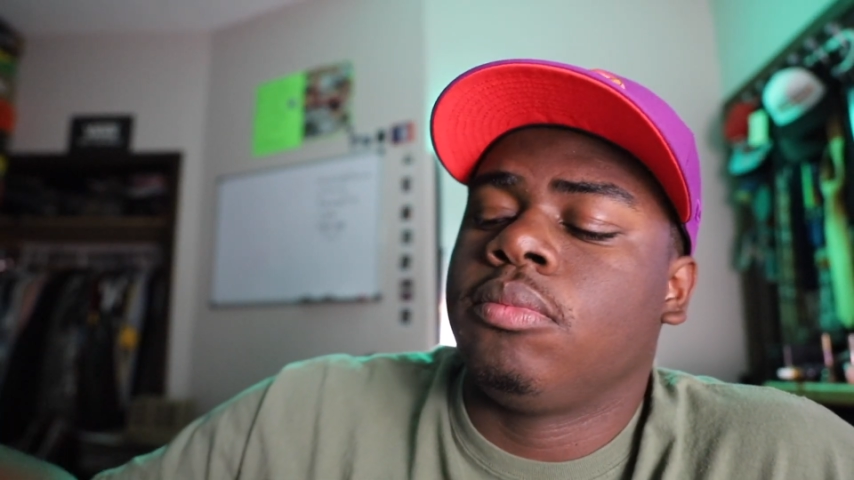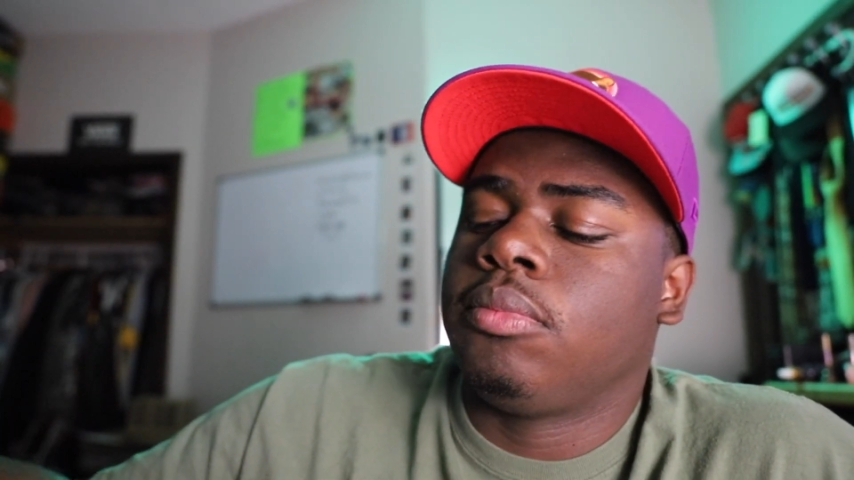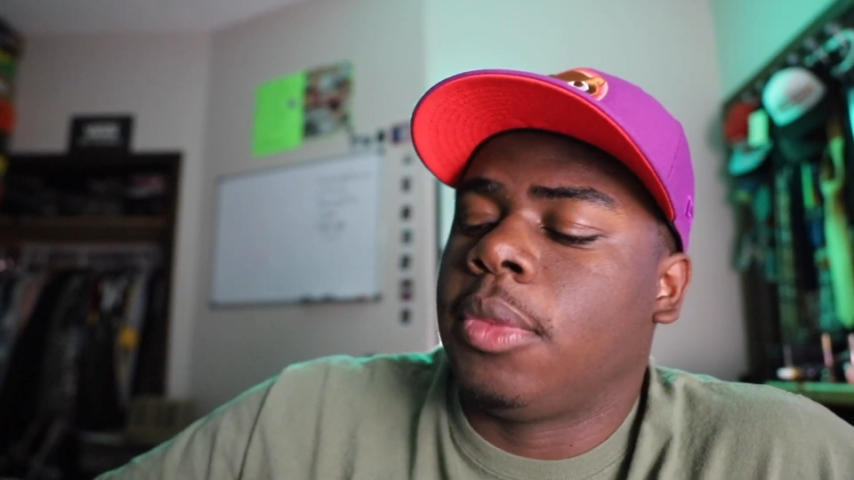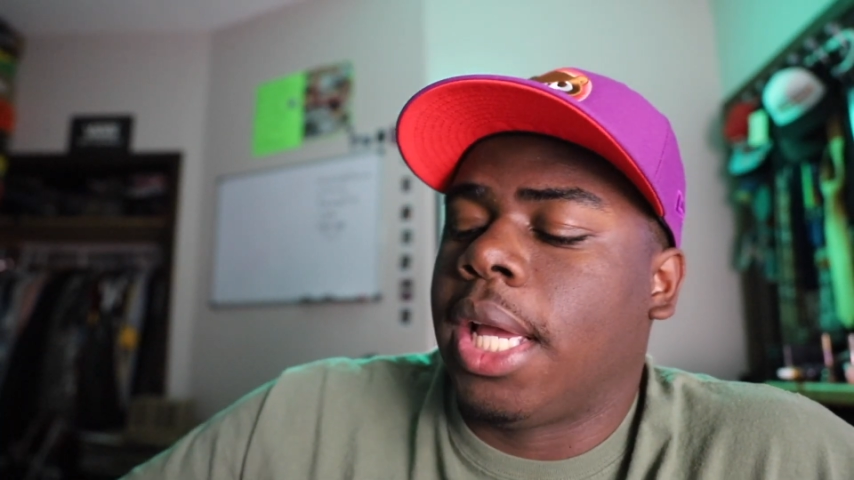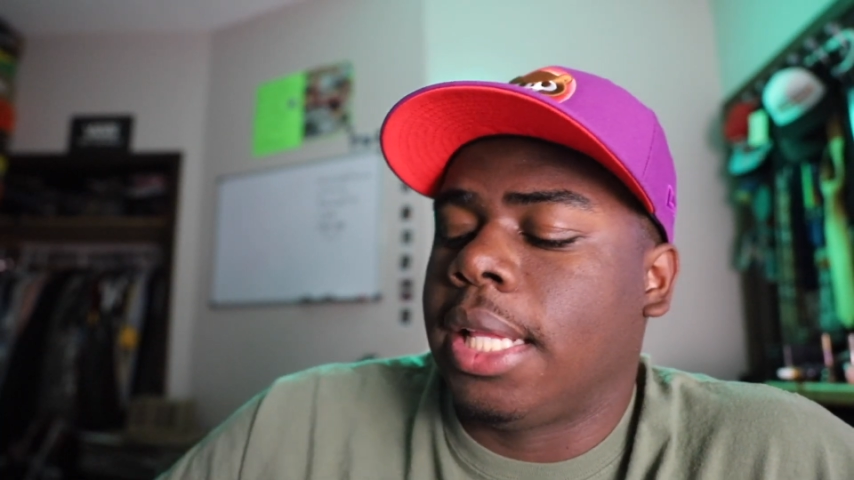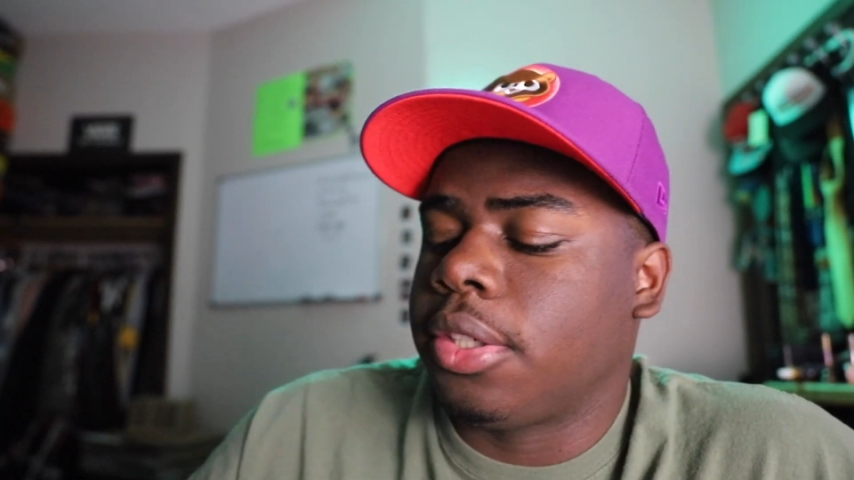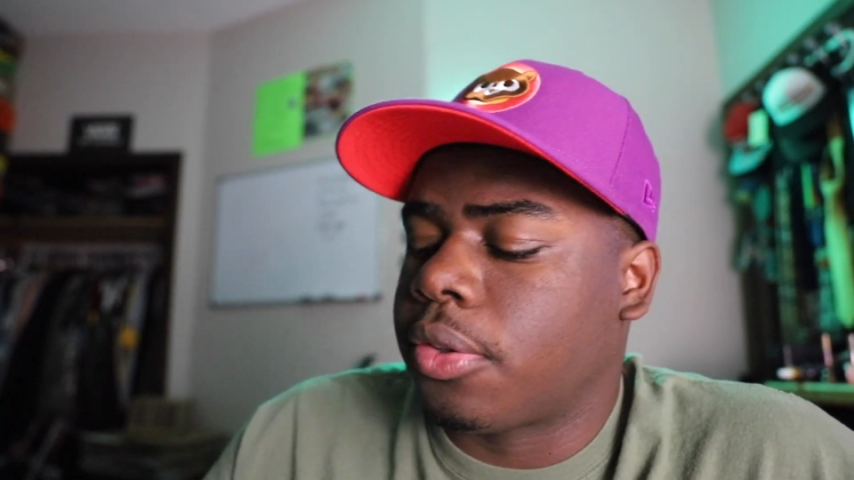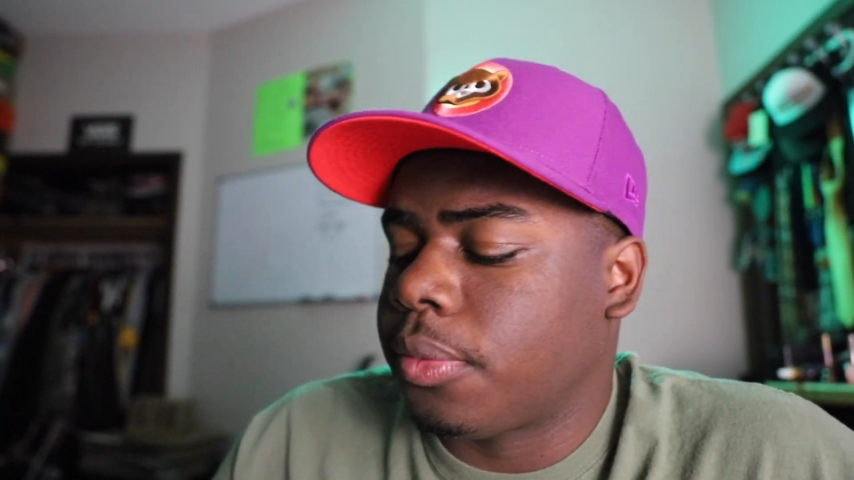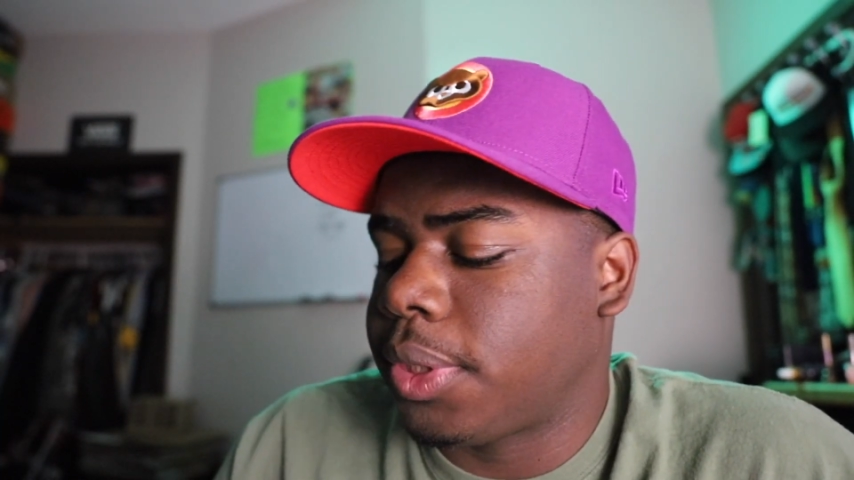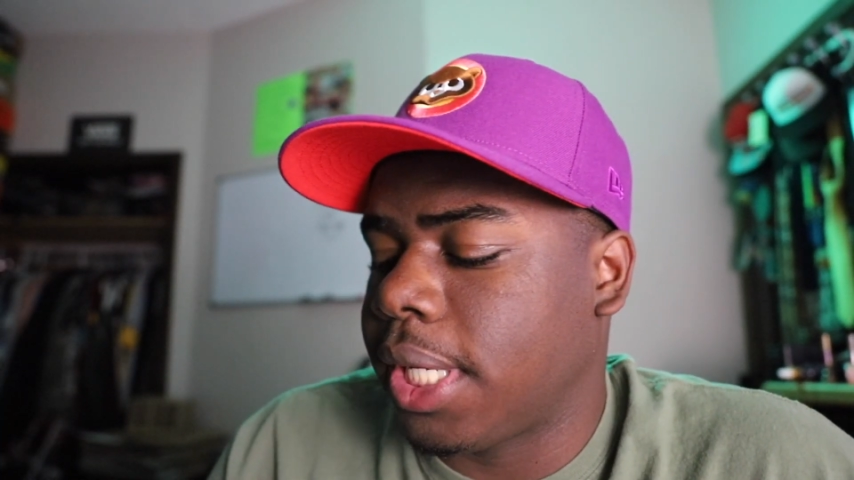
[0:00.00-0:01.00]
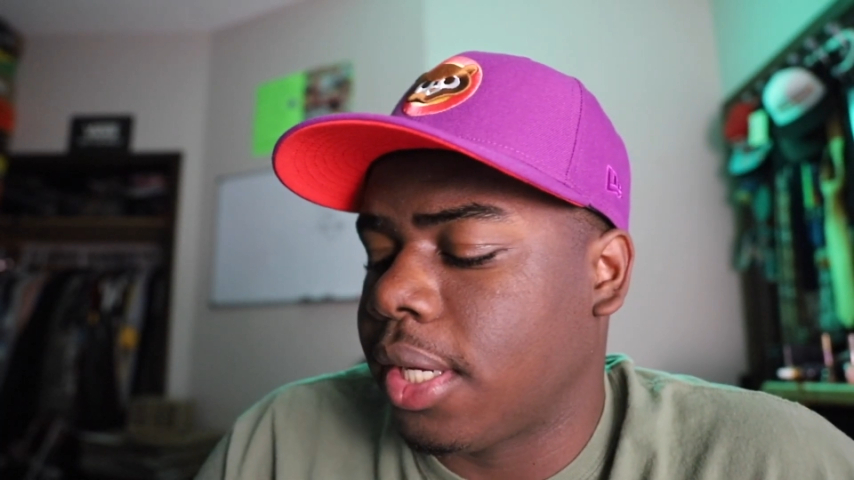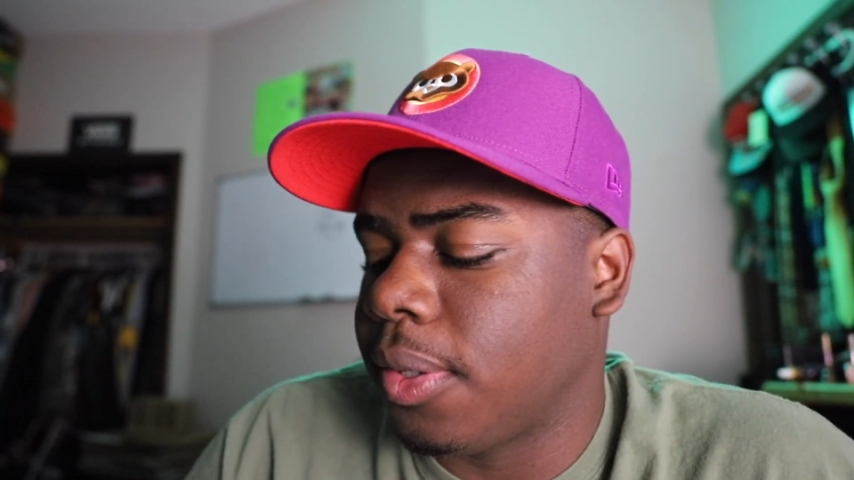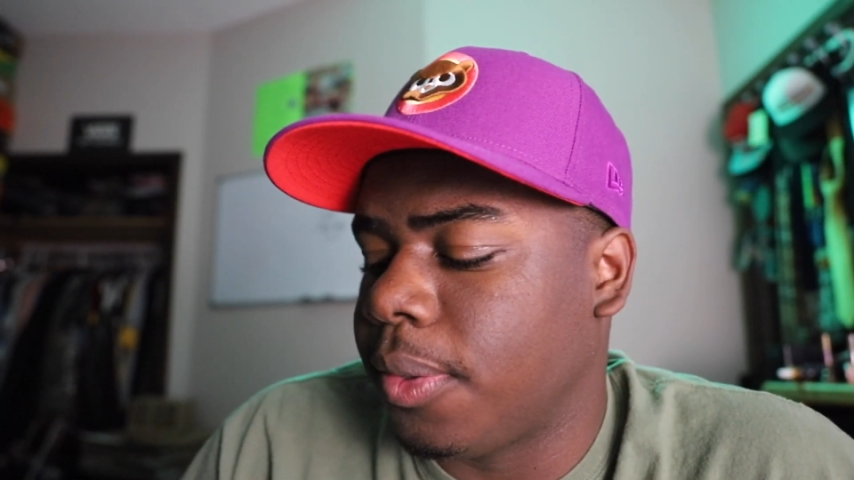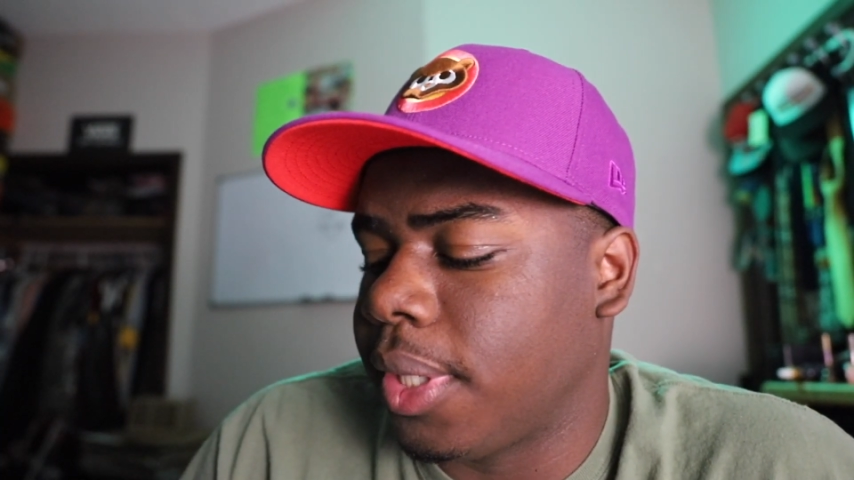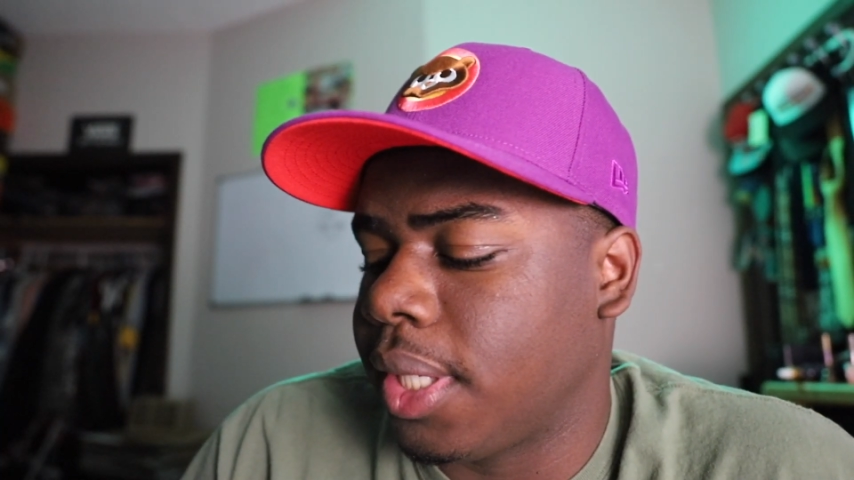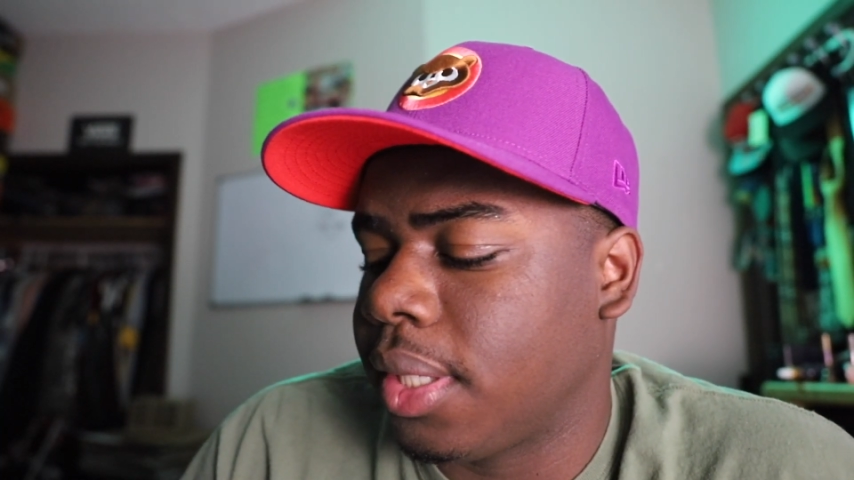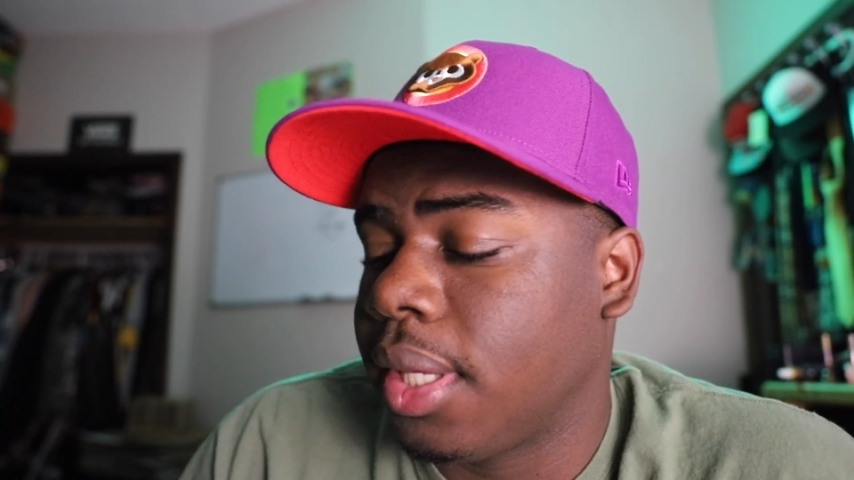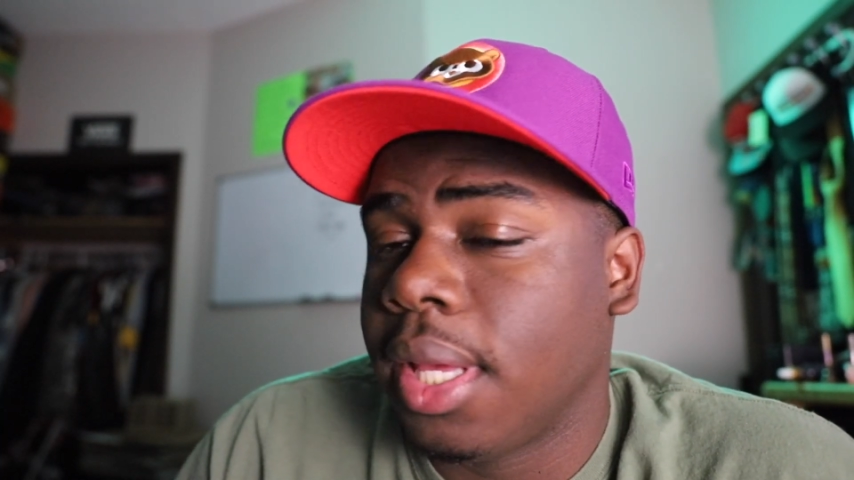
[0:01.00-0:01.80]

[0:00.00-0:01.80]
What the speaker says: they got the group chat going,